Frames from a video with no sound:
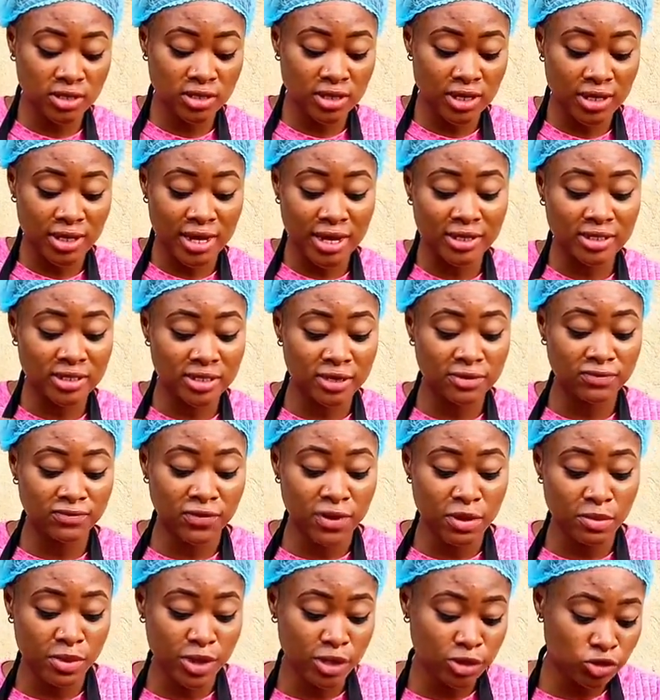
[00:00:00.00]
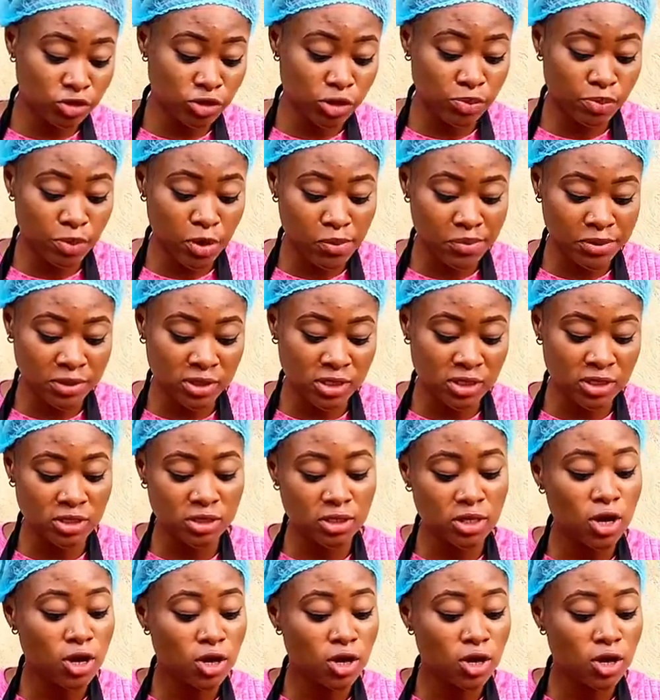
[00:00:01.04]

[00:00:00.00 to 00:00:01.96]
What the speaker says: and anti-inflammatory properties,